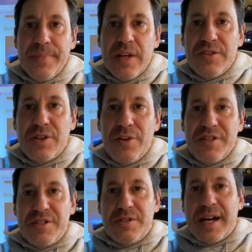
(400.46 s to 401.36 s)
So
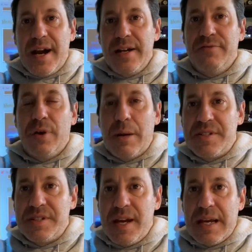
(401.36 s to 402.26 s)
this is kind of what I was
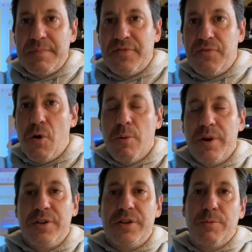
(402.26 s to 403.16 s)
saying before, where
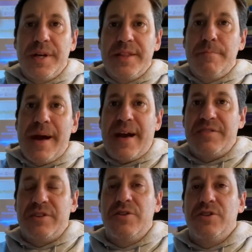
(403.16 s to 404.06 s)
you could read the
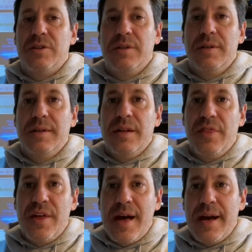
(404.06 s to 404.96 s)
passage,
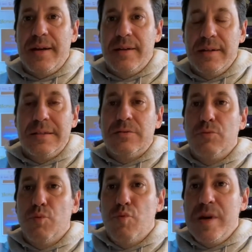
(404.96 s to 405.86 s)
then
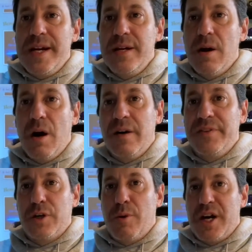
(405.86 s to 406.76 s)
read all of
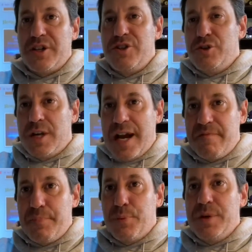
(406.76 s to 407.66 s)
your questions. You kind
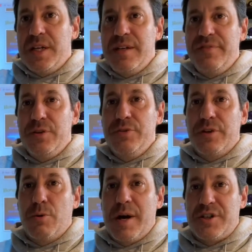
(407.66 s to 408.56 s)
of preview the
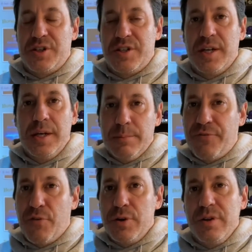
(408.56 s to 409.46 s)
questions.
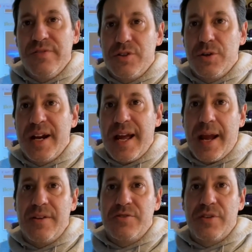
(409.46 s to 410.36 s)
Before you even try to
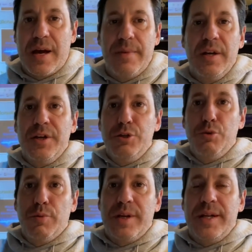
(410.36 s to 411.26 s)
answer them,
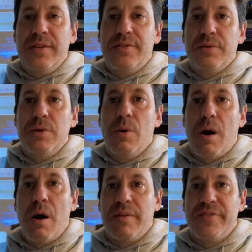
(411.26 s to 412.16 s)
you read through
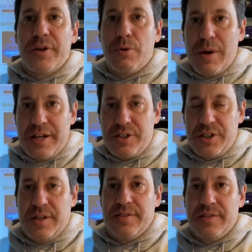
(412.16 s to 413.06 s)
all of the
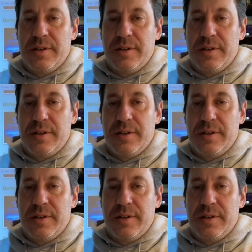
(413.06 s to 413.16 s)
questions.